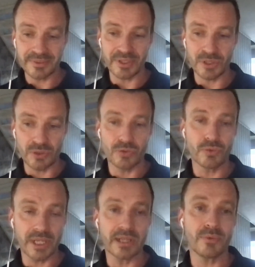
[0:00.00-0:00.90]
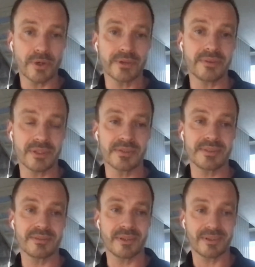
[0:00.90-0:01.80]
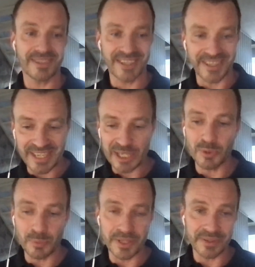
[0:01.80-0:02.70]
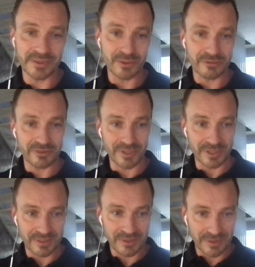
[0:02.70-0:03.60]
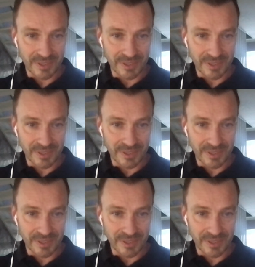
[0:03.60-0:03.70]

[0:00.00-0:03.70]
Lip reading: you really want this enablement of the